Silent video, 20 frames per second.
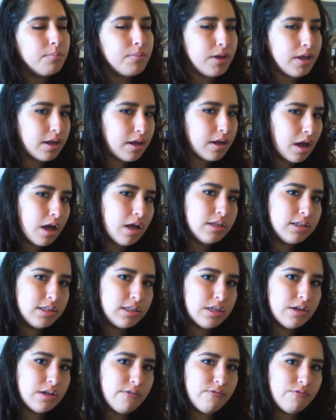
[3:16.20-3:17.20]

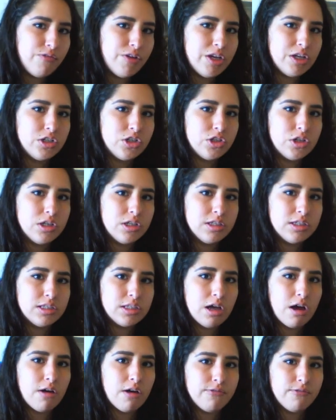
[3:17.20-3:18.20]
Because of vision
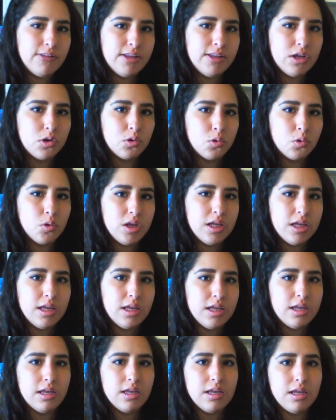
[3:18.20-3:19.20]
softly
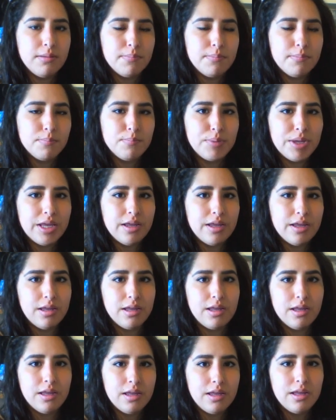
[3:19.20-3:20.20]

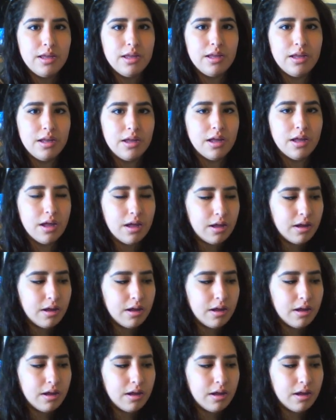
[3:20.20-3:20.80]
creeping.